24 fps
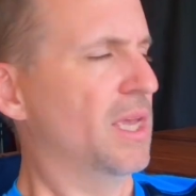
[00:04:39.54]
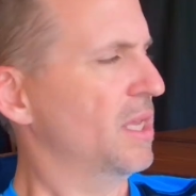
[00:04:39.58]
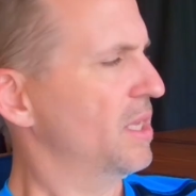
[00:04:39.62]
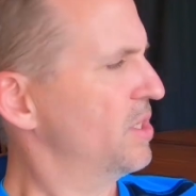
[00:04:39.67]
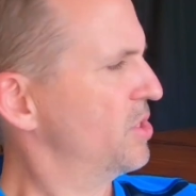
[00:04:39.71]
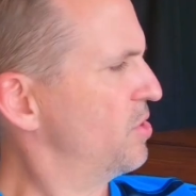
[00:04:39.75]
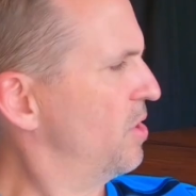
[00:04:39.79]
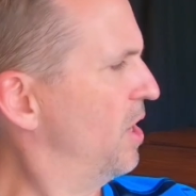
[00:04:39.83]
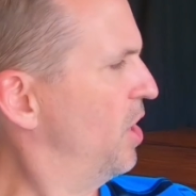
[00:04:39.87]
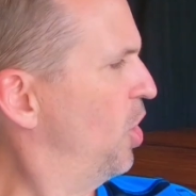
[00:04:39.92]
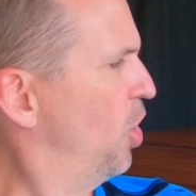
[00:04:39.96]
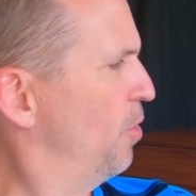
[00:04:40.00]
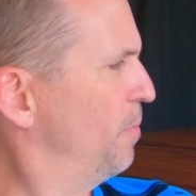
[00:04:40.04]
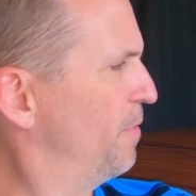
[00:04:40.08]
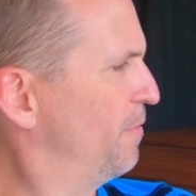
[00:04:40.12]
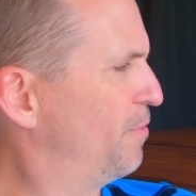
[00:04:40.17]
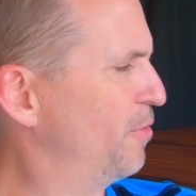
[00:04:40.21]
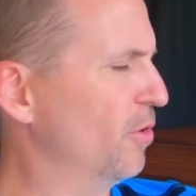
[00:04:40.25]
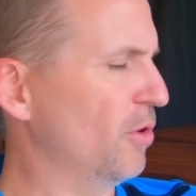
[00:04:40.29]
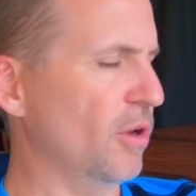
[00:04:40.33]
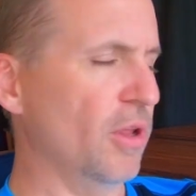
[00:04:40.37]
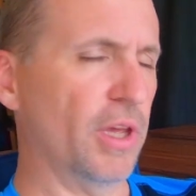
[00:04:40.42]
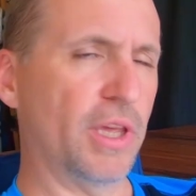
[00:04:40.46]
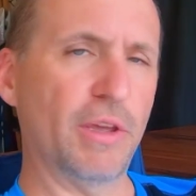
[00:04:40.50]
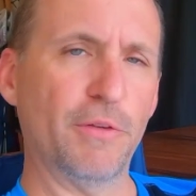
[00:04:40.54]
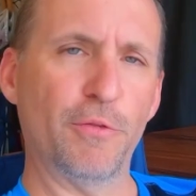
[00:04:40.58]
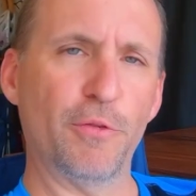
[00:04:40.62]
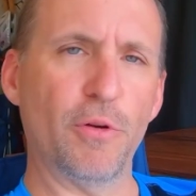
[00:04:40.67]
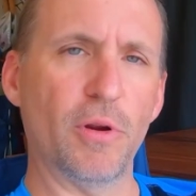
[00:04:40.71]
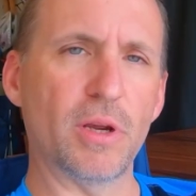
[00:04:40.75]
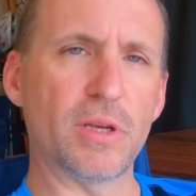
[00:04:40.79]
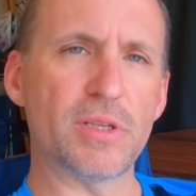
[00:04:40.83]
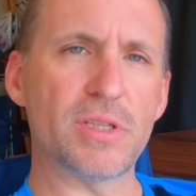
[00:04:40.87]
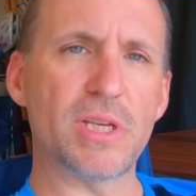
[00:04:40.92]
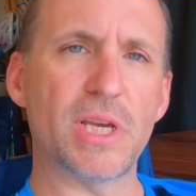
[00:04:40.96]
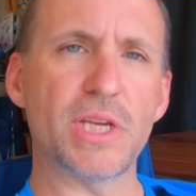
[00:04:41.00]
So I hope if you're looking
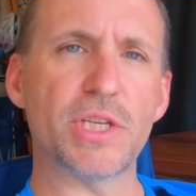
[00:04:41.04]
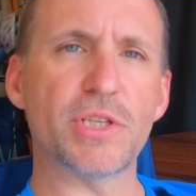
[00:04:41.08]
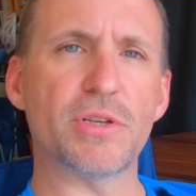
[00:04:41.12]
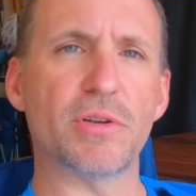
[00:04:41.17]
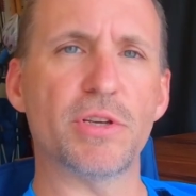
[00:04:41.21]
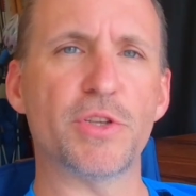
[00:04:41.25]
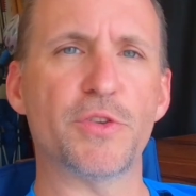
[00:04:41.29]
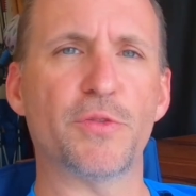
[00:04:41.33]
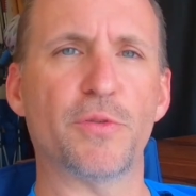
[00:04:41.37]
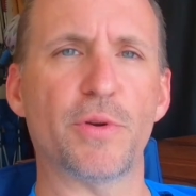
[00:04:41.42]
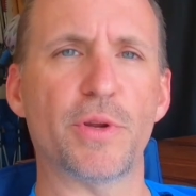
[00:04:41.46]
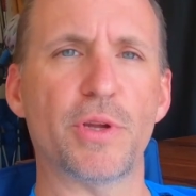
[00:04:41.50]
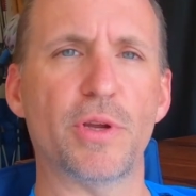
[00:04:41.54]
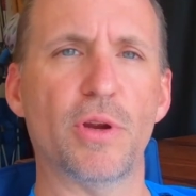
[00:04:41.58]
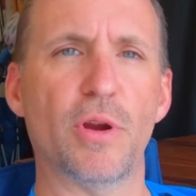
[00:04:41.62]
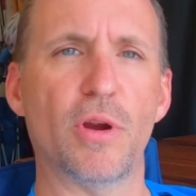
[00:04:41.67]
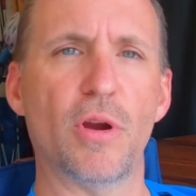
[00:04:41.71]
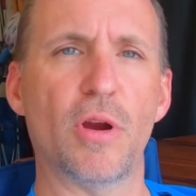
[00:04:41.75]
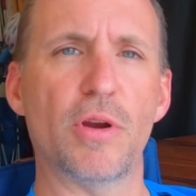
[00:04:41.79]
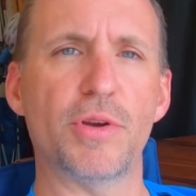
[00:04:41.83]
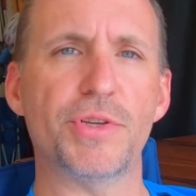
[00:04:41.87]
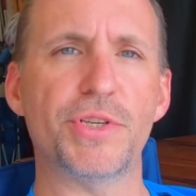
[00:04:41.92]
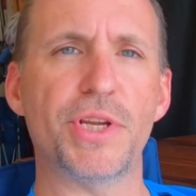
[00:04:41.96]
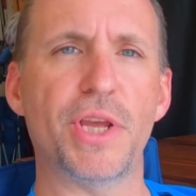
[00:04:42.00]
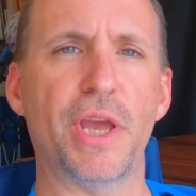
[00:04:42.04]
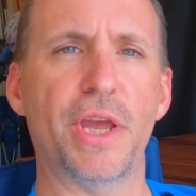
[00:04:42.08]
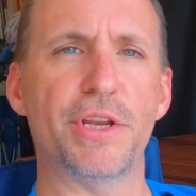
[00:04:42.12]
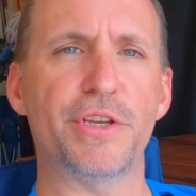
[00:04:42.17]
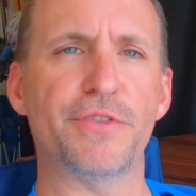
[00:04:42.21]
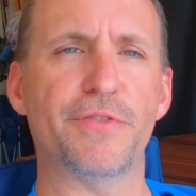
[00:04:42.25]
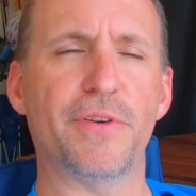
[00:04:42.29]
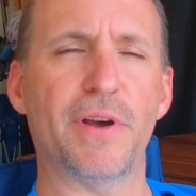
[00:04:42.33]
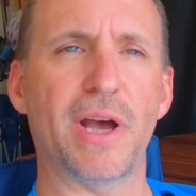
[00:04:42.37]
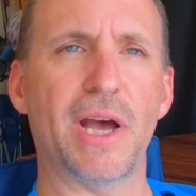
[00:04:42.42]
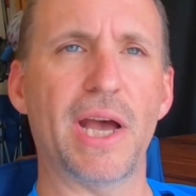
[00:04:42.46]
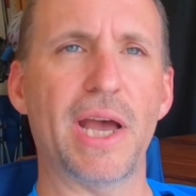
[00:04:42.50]
for accessories for your
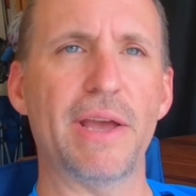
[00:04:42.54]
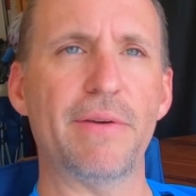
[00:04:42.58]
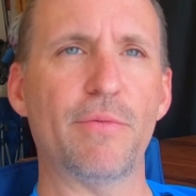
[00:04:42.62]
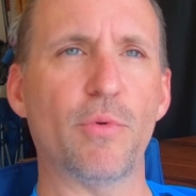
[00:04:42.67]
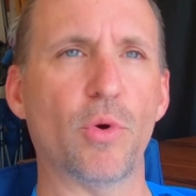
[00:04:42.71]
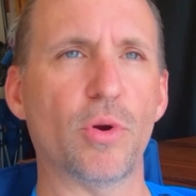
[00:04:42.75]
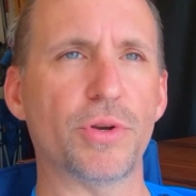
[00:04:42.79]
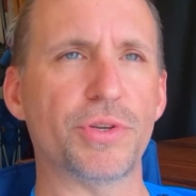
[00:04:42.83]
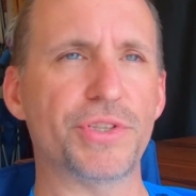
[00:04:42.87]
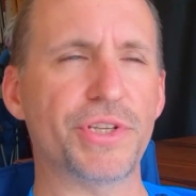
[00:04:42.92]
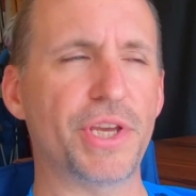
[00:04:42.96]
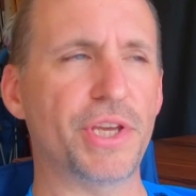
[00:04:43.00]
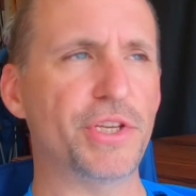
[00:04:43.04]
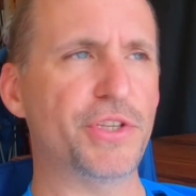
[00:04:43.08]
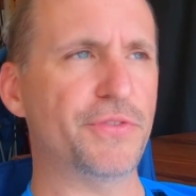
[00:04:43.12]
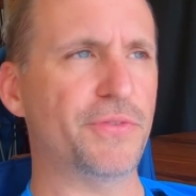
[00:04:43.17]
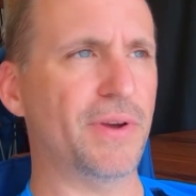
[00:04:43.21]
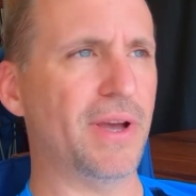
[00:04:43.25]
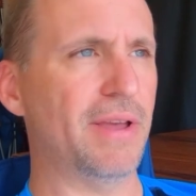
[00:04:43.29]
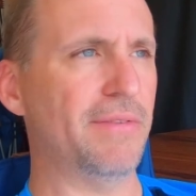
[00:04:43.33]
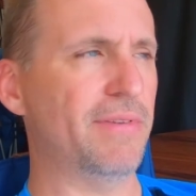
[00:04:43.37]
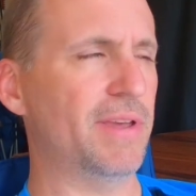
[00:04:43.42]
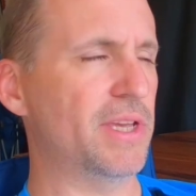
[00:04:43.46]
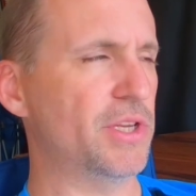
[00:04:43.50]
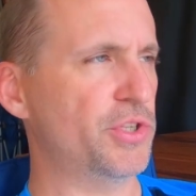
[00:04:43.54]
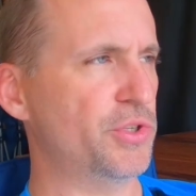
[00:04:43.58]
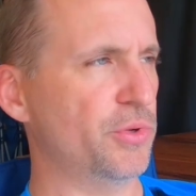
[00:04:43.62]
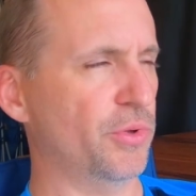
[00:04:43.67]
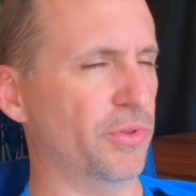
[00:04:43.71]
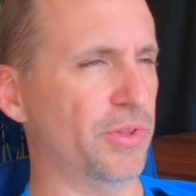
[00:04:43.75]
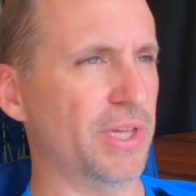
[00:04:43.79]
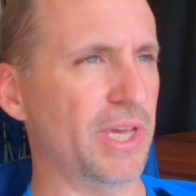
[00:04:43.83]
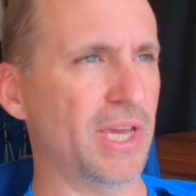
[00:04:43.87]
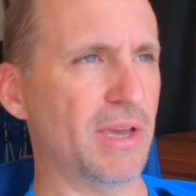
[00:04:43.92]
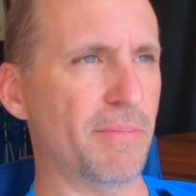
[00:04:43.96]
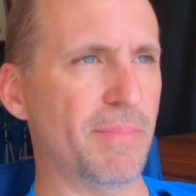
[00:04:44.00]
GH5 or GH5S, you'll
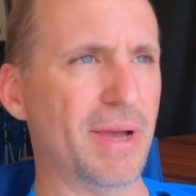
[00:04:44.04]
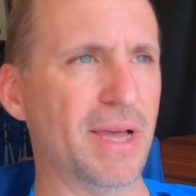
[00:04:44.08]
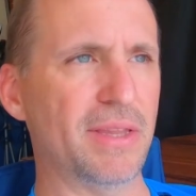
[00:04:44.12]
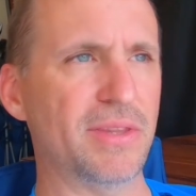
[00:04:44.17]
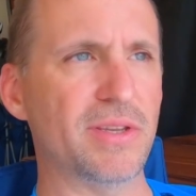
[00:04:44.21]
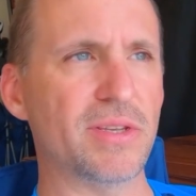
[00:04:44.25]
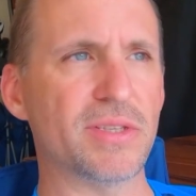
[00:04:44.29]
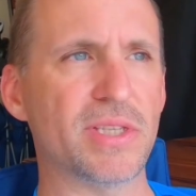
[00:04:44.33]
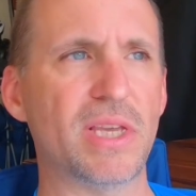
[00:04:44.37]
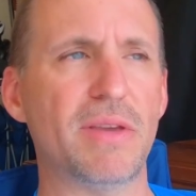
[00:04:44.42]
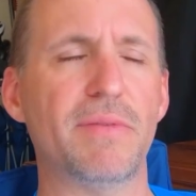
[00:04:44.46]
think about this.